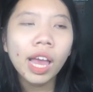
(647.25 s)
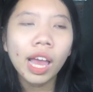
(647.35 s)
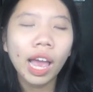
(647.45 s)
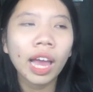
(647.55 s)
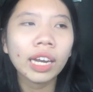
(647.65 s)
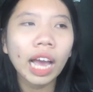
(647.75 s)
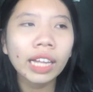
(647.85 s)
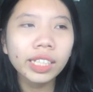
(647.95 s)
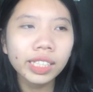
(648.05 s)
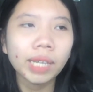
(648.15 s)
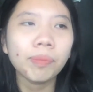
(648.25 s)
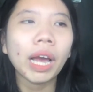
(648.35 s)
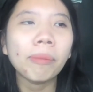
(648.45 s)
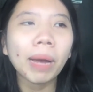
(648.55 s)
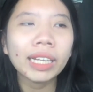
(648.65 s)
And at the same
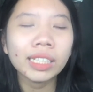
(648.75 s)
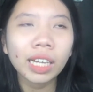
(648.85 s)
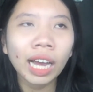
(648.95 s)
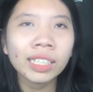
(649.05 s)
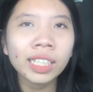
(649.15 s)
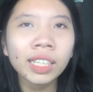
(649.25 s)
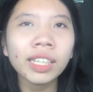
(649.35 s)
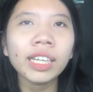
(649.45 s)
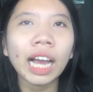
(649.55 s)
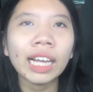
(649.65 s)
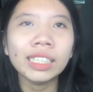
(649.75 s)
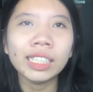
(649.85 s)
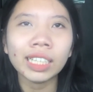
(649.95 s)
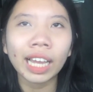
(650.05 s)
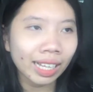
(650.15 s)
time, I didn't think I
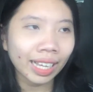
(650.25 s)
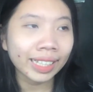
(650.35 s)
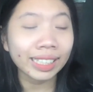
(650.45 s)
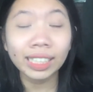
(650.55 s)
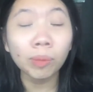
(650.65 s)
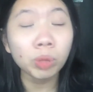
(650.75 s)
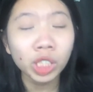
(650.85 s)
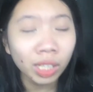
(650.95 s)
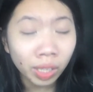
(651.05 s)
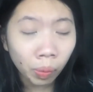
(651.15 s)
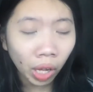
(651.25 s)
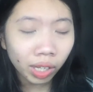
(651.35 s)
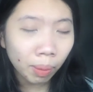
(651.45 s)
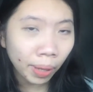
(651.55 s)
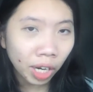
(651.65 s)
did like exceptionally well
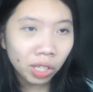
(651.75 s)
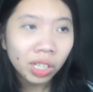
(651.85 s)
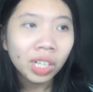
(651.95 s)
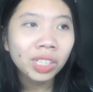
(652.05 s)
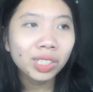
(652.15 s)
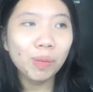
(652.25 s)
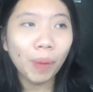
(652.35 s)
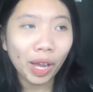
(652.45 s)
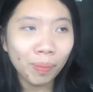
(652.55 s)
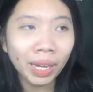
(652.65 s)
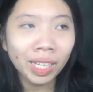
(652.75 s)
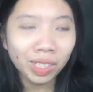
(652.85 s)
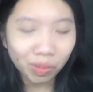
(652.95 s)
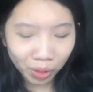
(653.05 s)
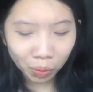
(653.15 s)
compared to Biomed
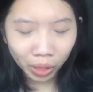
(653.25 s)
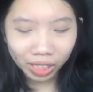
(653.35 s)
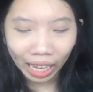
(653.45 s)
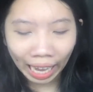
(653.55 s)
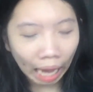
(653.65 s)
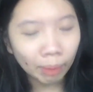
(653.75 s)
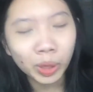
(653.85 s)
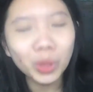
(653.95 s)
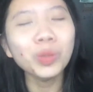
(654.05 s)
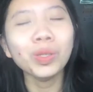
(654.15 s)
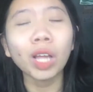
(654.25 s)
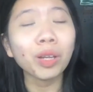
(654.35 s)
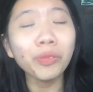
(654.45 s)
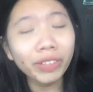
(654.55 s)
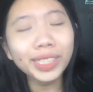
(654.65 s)
interview, which I happened to do a
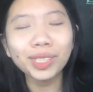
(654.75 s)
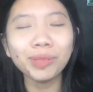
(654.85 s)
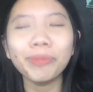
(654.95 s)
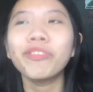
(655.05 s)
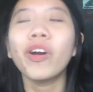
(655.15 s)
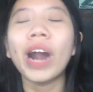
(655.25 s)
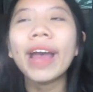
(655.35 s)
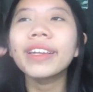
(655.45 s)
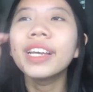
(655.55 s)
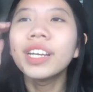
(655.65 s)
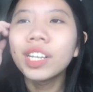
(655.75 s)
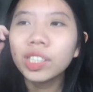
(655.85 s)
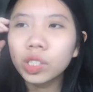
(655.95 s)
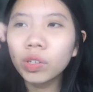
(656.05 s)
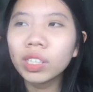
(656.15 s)
lot of research beforehand.
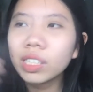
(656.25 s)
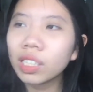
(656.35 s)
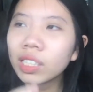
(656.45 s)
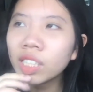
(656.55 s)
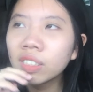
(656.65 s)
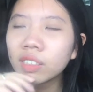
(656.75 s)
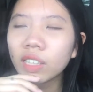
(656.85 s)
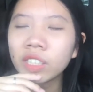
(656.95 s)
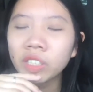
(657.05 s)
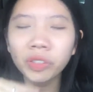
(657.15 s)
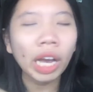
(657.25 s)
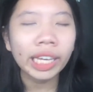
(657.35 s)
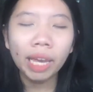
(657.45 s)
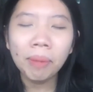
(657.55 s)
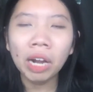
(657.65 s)
So this interview, I
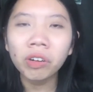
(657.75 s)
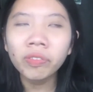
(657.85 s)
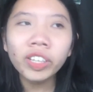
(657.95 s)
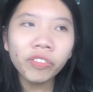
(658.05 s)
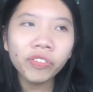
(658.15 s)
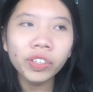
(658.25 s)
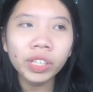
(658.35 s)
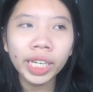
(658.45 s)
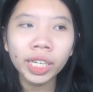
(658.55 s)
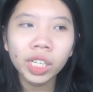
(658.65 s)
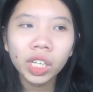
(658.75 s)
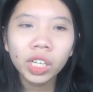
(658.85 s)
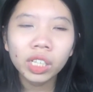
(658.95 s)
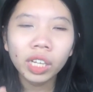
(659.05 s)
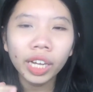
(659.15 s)
came out of it feeling
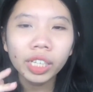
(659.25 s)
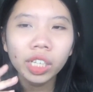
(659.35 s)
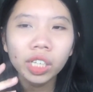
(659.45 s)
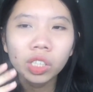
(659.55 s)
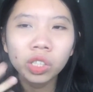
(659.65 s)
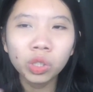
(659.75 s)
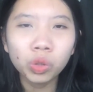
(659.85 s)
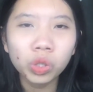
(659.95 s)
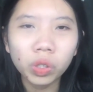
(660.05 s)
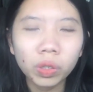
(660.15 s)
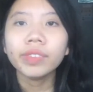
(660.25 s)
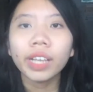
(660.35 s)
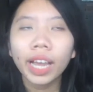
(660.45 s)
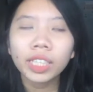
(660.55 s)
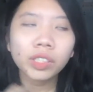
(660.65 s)
like neutral.
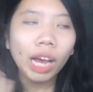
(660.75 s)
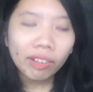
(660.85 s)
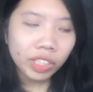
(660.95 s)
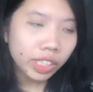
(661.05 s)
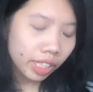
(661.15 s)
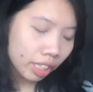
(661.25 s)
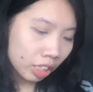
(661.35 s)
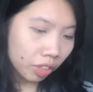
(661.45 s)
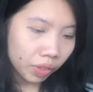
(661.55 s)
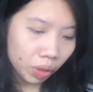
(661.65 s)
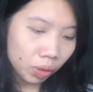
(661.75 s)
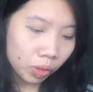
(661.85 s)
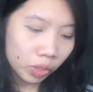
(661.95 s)
And so after the interview, you